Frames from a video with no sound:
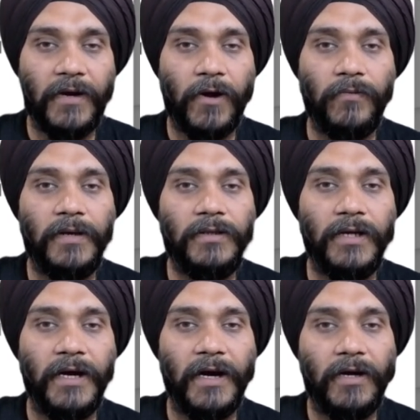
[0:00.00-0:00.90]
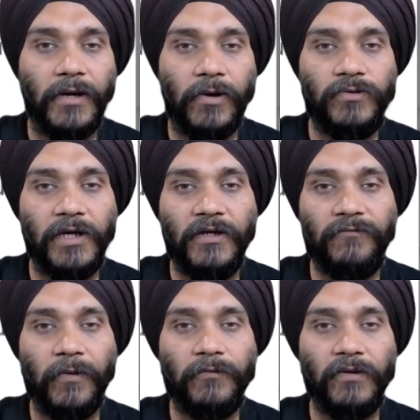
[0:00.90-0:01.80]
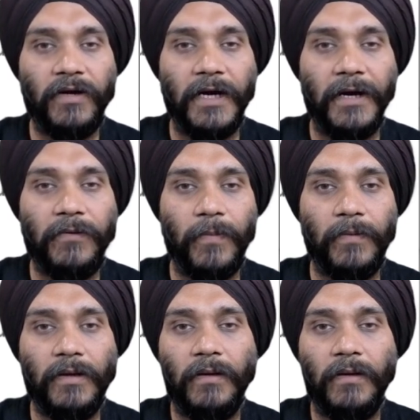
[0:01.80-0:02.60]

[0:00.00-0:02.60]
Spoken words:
account doesn't inherit the loser default profile anymore,